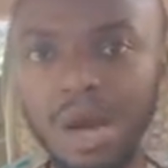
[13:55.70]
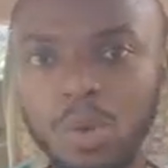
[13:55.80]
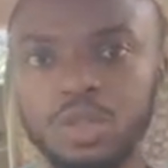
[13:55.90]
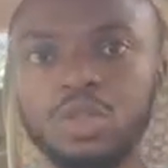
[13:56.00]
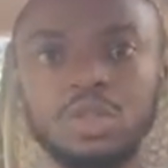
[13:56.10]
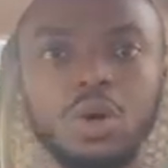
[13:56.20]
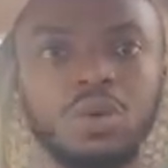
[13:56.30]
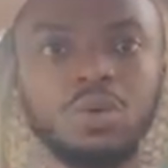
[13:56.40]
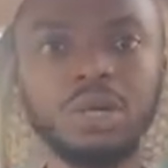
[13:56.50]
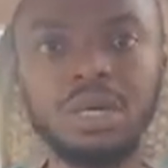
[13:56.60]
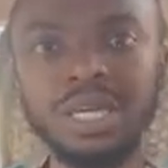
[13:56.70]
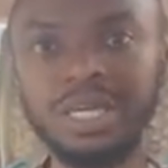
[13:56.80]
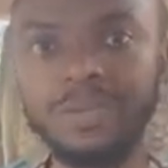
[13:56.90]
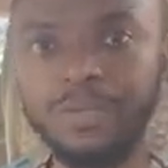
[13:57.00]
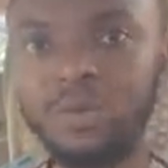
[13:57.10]
I want to know
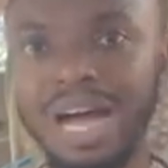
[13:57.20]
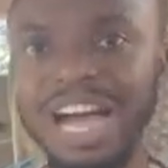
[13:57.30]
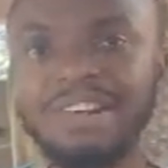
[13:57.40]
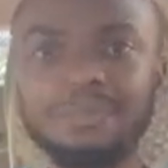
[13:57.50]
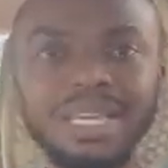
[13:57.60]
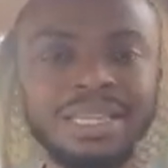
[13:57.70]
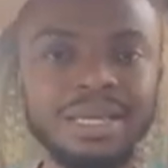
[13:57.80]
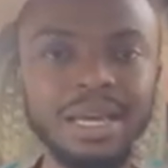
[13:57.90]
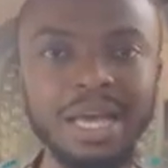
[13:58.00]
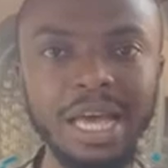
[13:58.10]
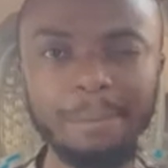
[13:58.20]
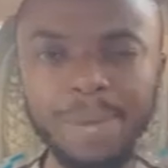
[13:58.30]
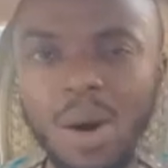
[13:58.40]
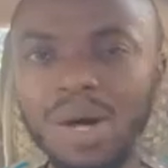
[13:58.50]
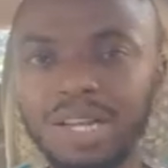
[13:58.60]
if you have been
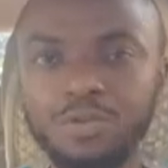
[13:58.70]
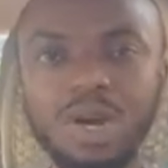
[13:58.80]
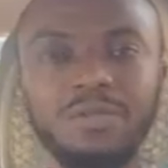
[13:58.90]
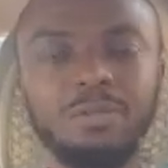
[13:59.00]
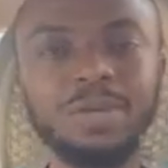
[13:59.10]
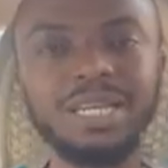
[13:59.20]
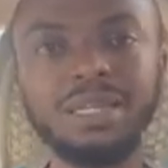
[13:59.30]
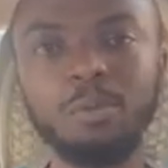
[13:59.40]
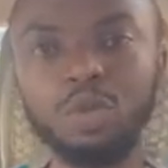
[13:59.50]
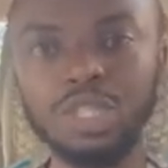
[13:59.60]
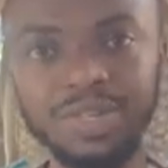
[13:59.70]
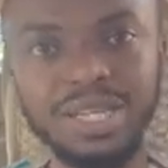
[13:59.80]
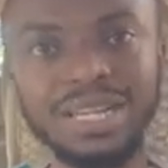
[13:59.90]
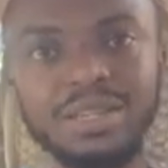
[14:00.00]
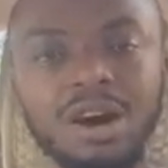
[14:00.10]
empowered, if you have been
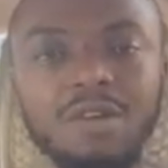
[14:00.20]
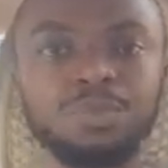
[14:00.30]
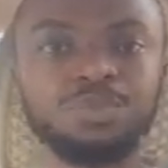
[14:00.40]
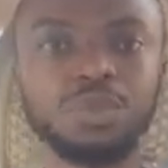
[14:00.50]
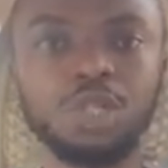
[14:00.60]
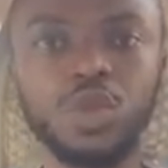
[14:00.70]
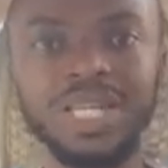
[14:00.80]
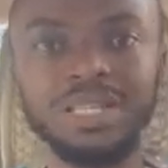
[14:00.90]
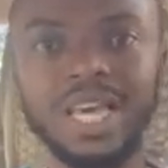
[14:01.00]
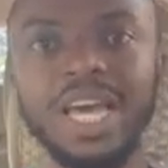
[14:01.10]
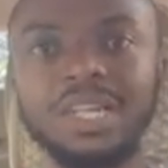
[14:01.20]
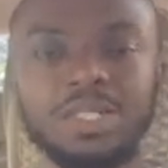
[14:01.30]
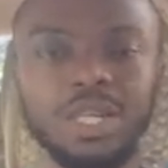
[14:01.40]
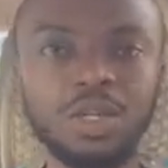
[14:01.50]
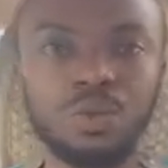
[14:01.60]
motivated enough to
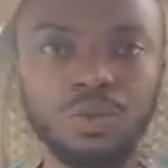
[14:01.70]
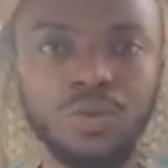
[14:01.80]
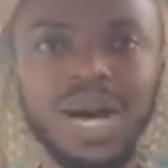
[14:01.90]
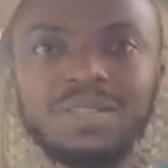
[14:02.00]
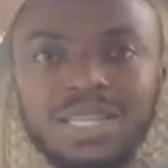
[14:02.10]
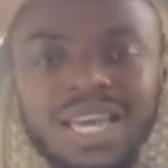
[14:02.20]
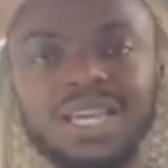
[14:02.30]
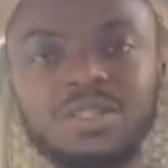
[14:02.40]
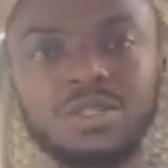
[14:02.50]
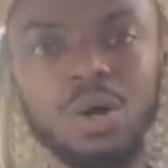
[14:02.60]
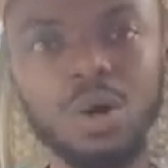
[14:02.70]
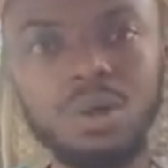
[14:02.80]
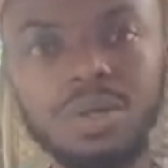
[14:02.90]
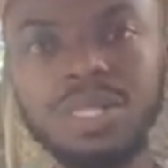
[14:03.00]
engage, to fight against all